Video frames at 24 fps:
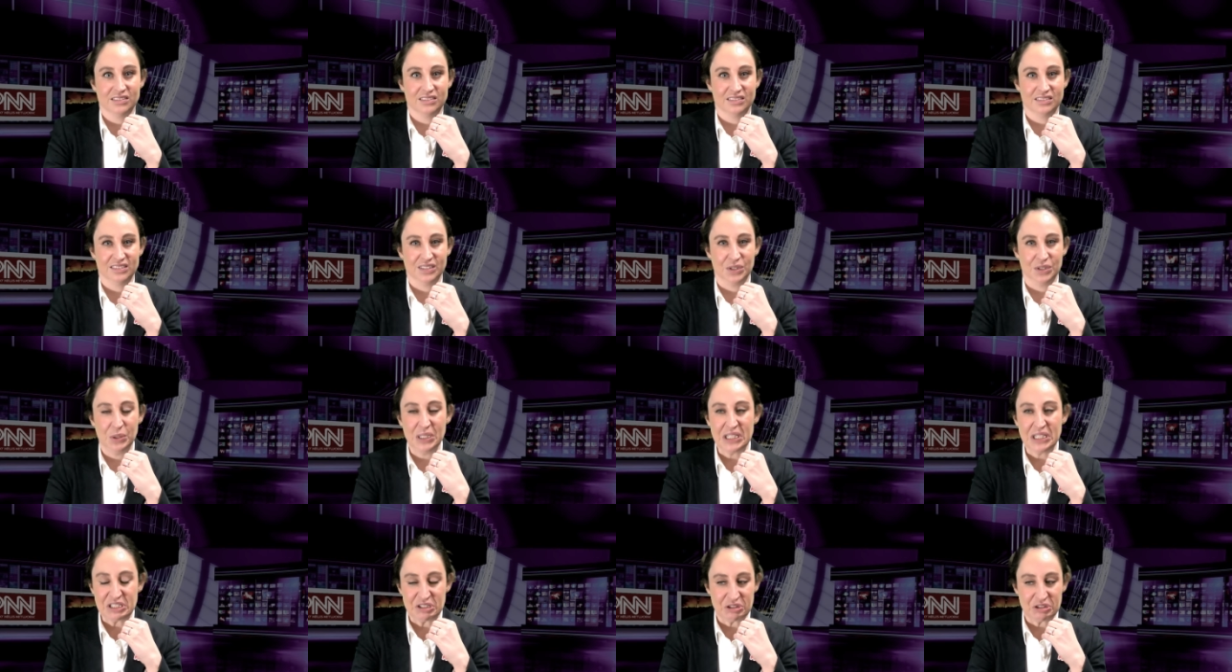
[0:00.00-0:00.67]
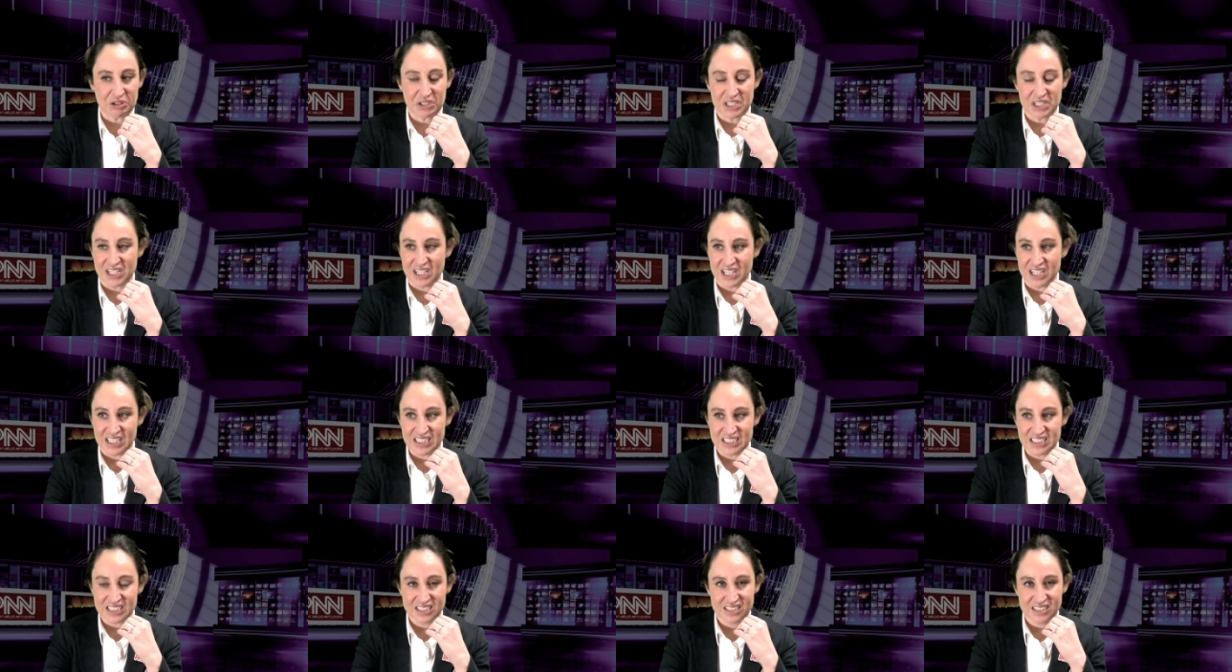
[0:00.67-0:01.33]
Quick, jerky
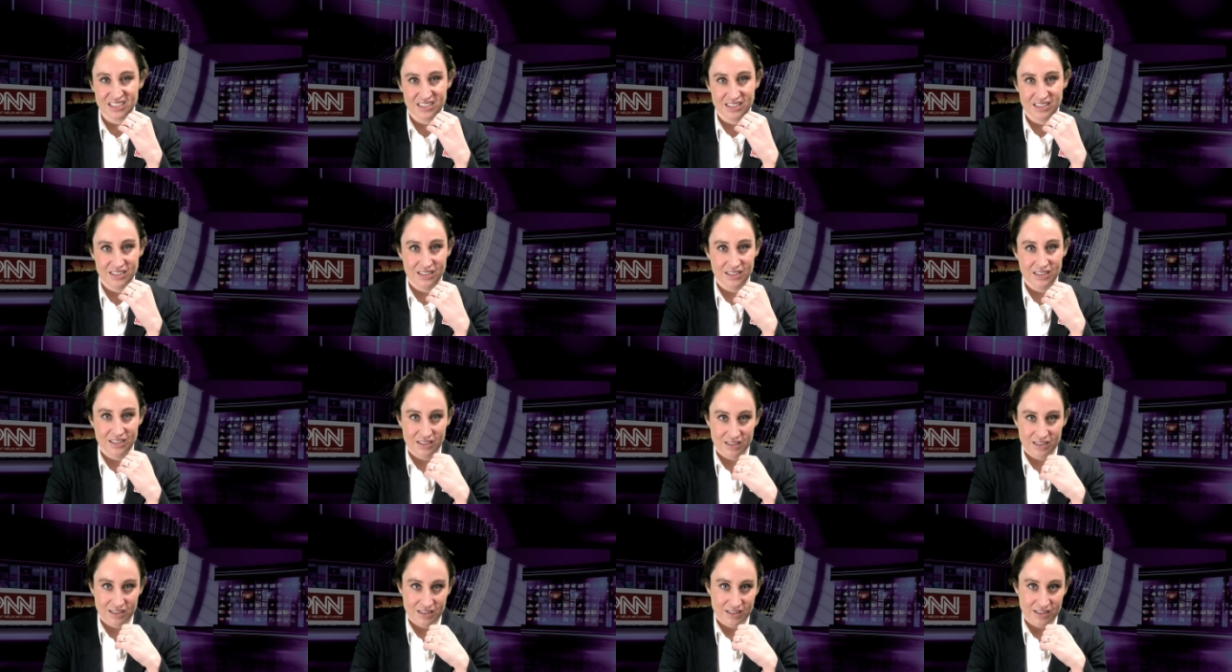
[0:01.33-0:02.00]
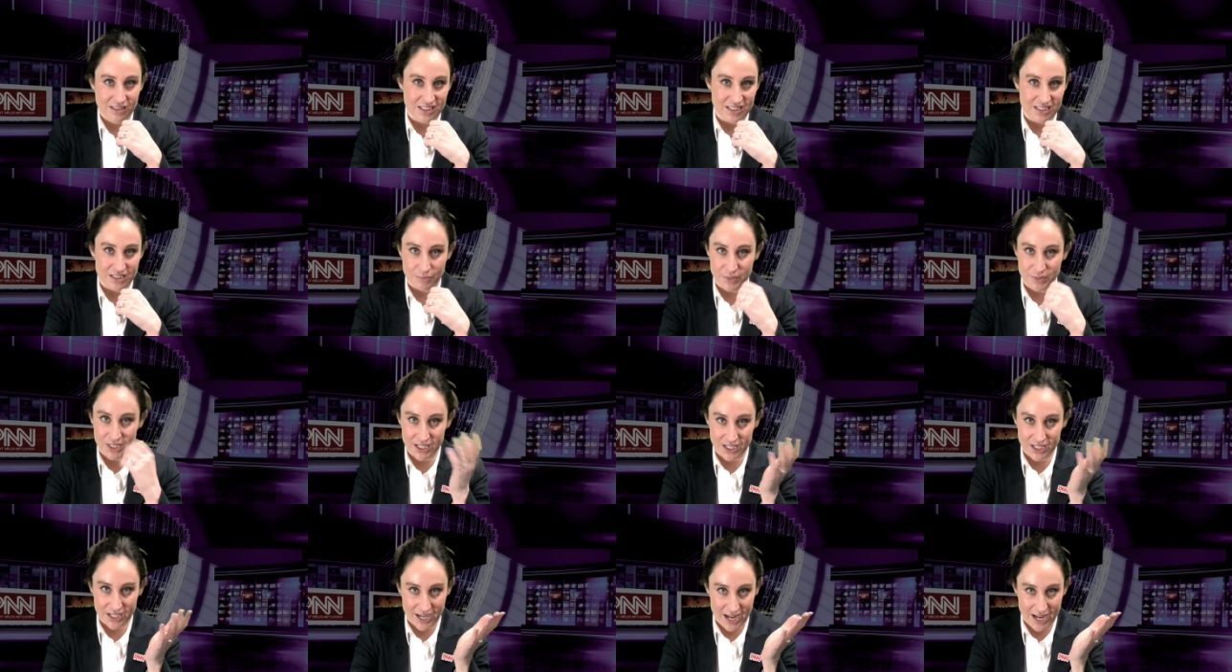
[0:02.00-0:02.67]
cuts. It's a minute
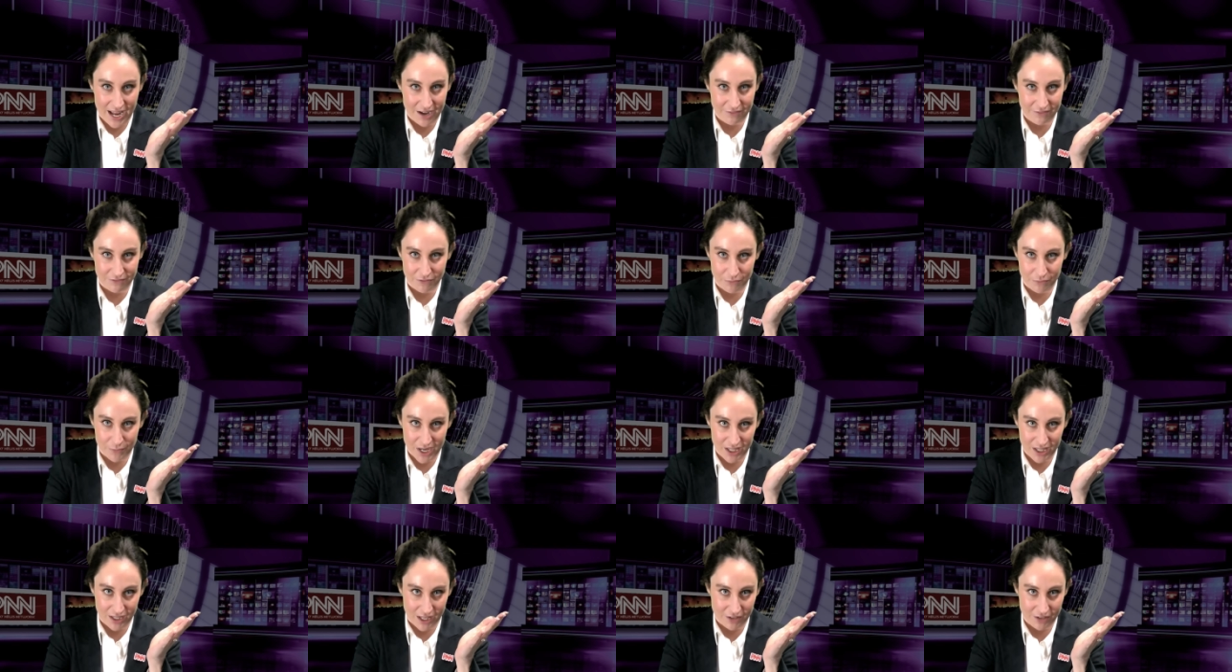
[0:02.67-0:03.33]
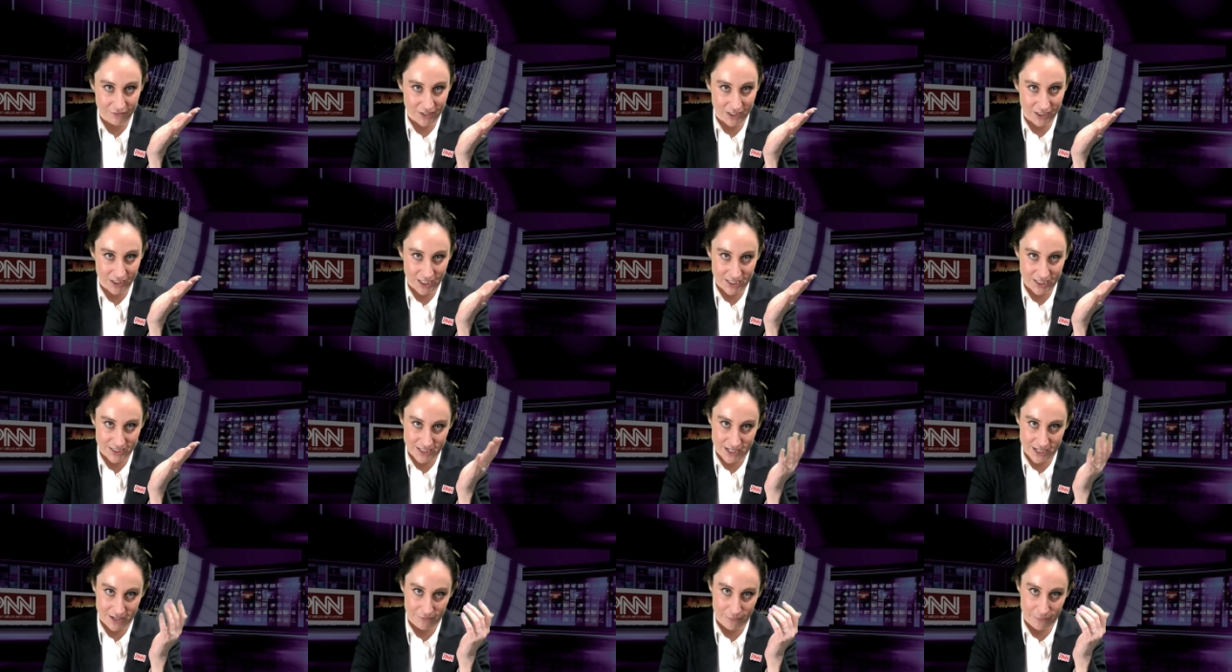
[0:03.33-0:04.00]
and a half of my life I'd like to
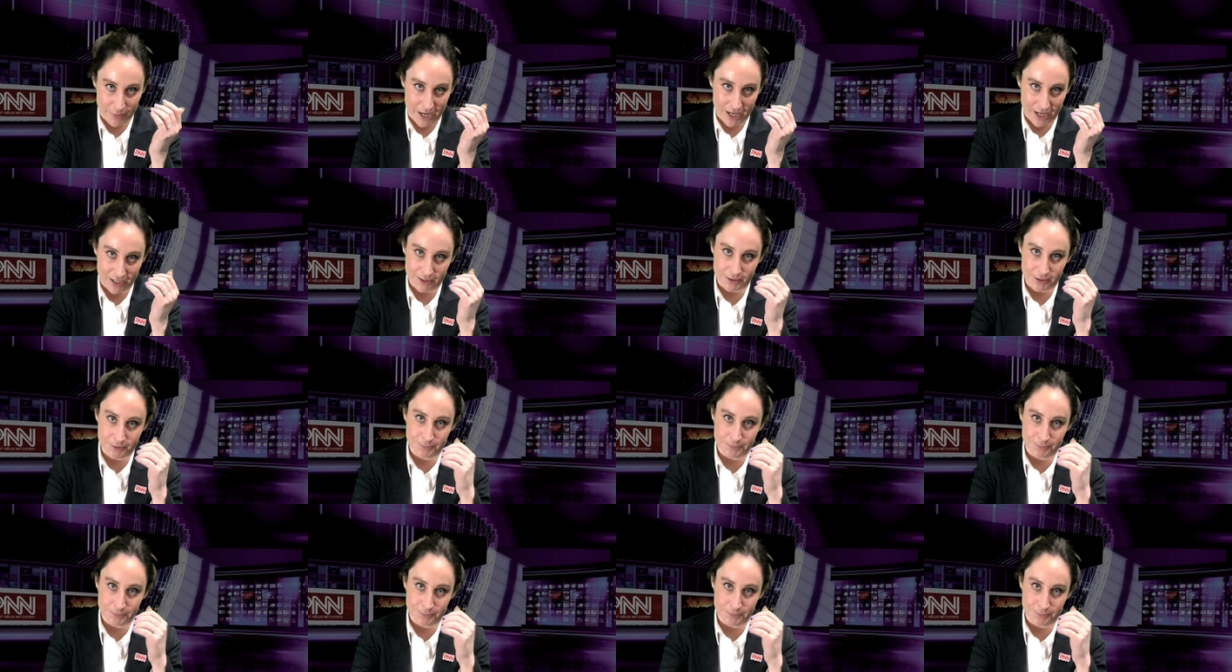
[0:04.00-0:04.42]
have back.